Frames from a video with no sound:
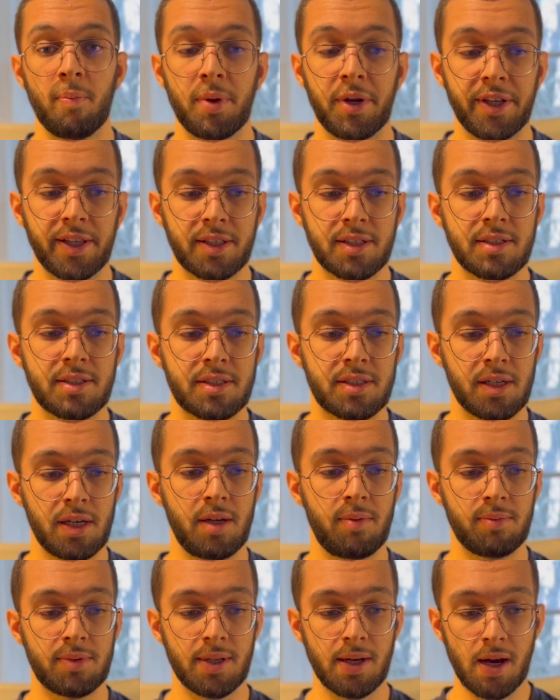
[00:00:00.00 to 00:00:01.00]
at the
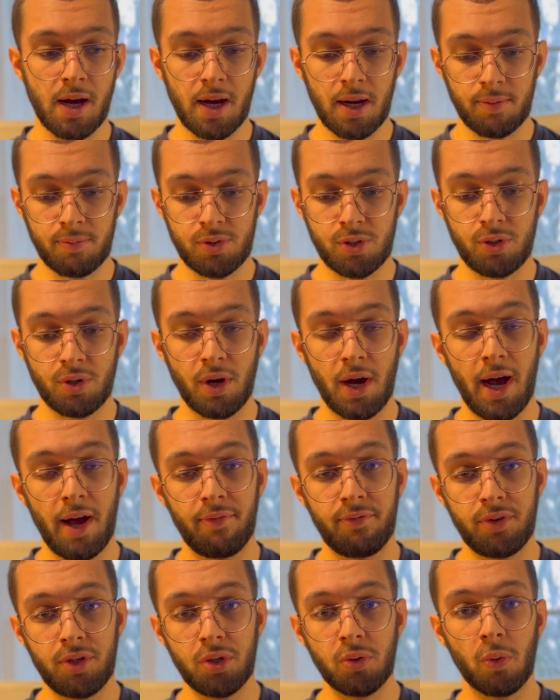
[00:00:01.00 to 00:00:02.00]
same time, you don't
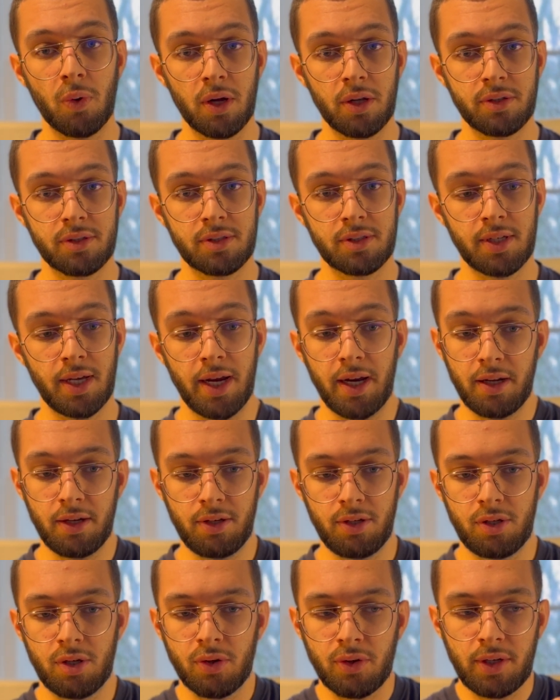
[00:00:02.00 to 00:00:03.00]
have new ones and
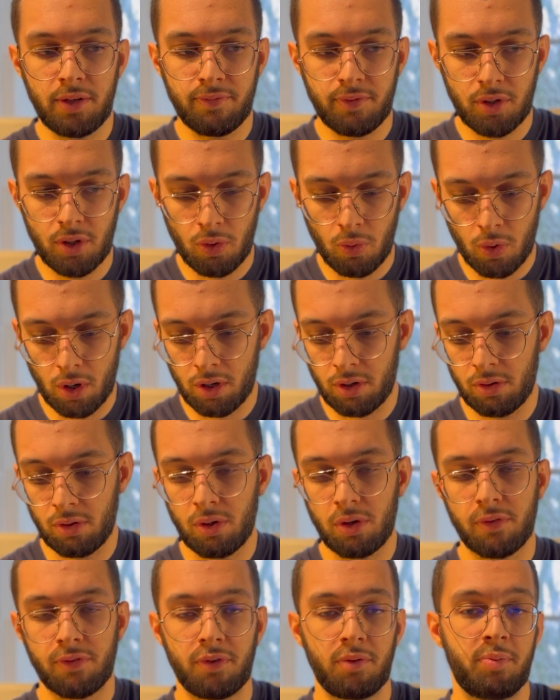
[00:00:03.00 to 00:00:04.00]
you don't even know where to
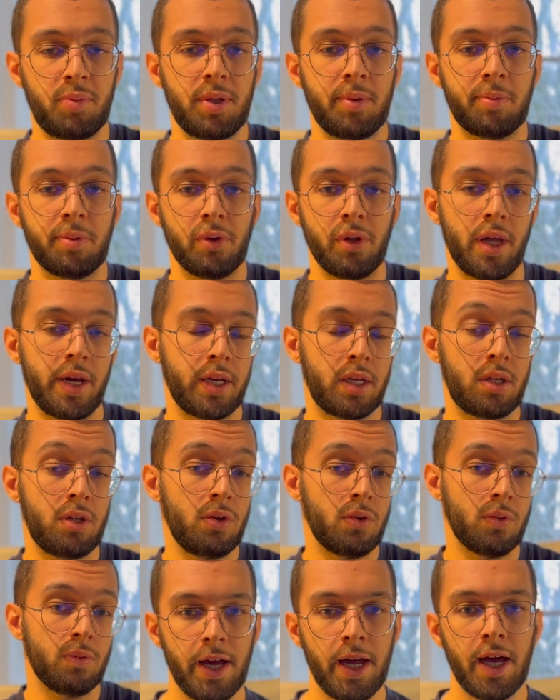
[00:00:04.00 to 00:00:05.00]
look for people like
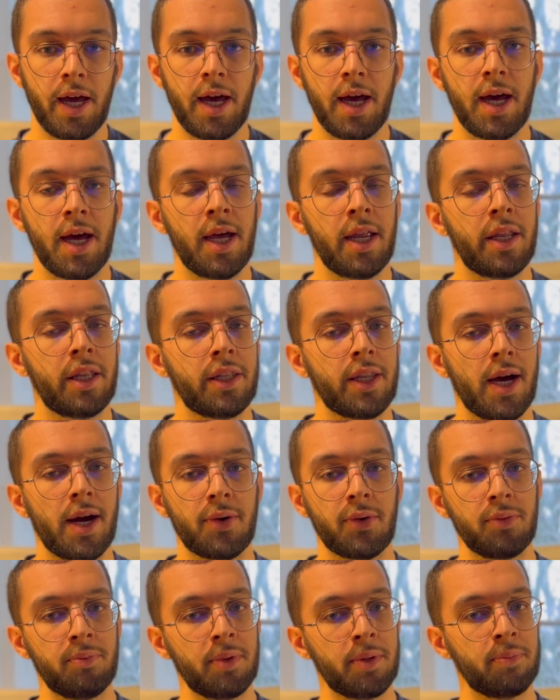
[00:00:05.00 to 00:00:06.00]
you. And I
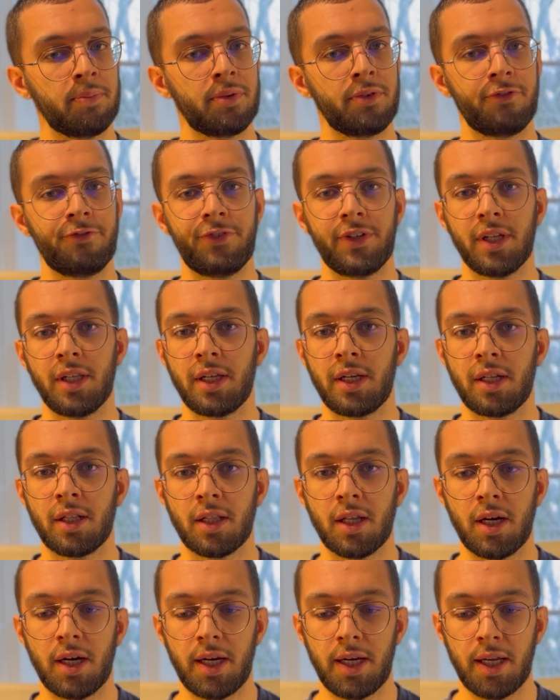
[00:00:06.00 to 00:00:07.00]
remember feeling
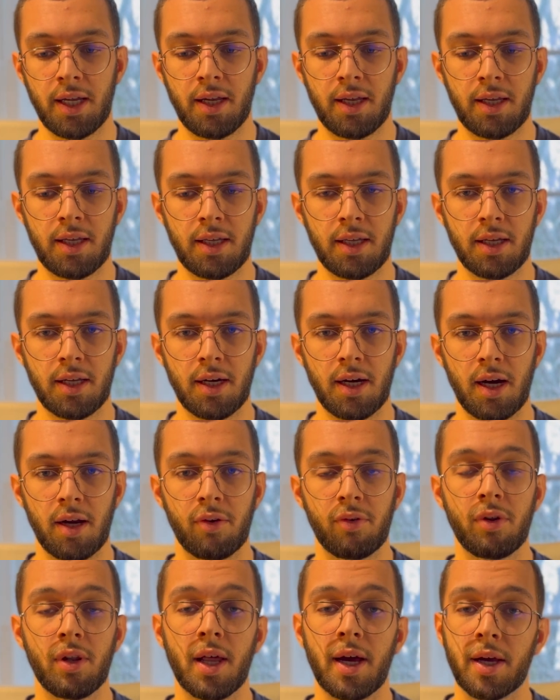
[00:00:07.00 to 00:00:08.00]
like I
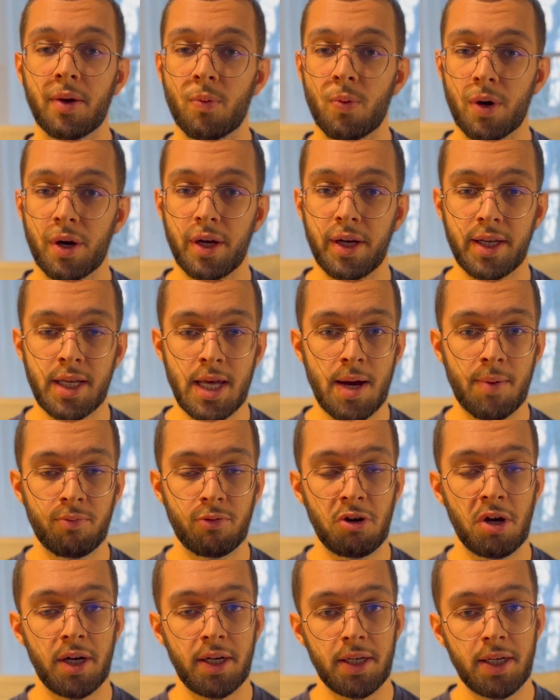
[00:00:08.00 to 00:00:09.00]
don't like where I am
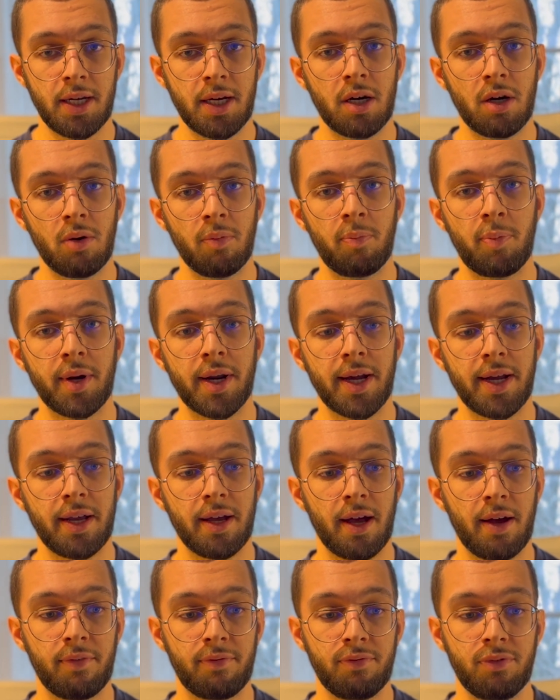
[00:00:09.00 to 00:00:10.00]
right now, but I
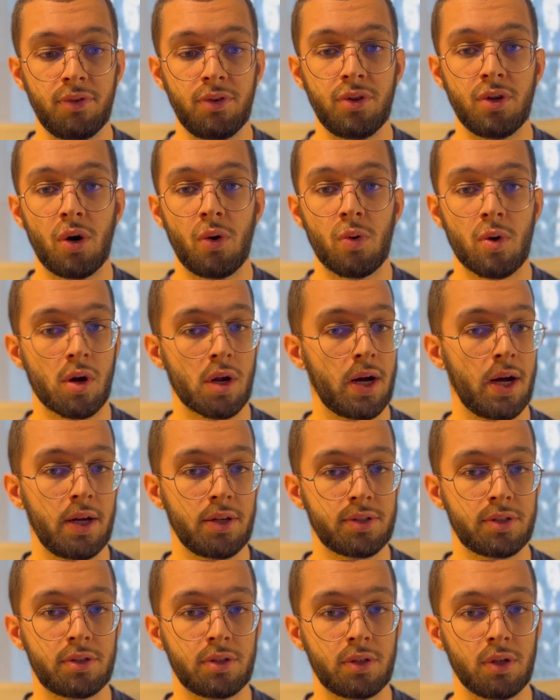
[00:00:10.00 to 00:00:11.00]
have nowhere
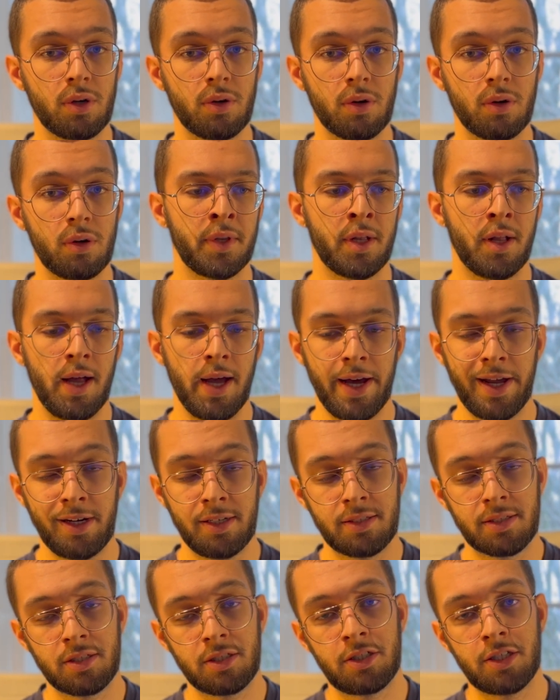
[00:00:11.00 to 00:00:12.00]
else to go. And
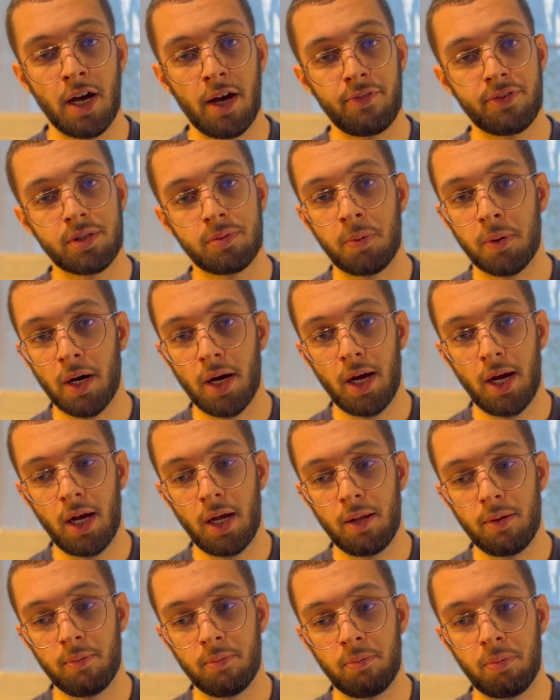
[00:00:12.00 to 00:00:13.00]
it's a tough spot,
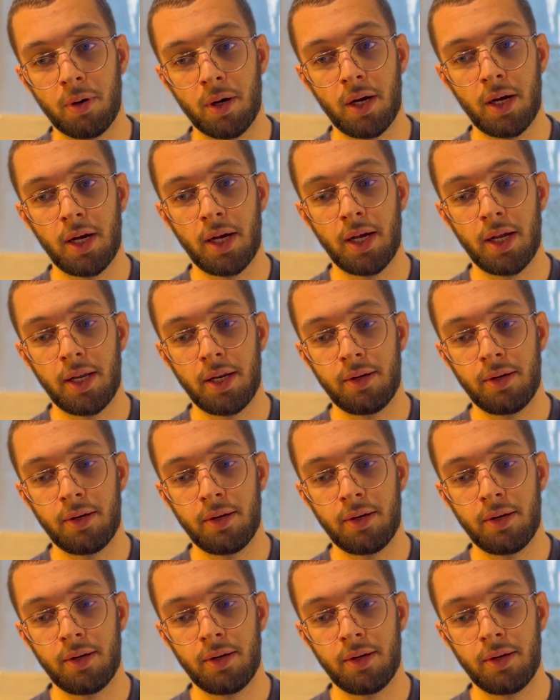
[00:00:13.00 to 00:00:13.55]
but